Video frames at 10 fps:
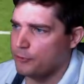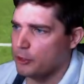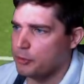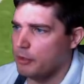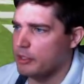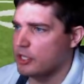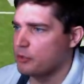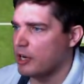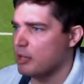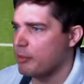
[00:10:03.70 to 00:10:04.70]
first read was his
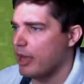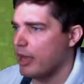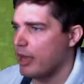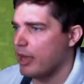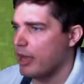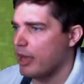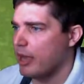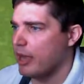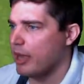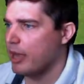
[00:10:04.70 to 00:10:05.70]
running back. His
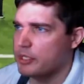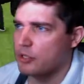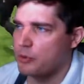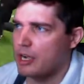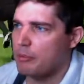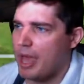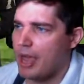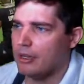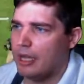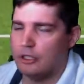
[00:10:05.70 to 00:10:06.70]
first read was his running back.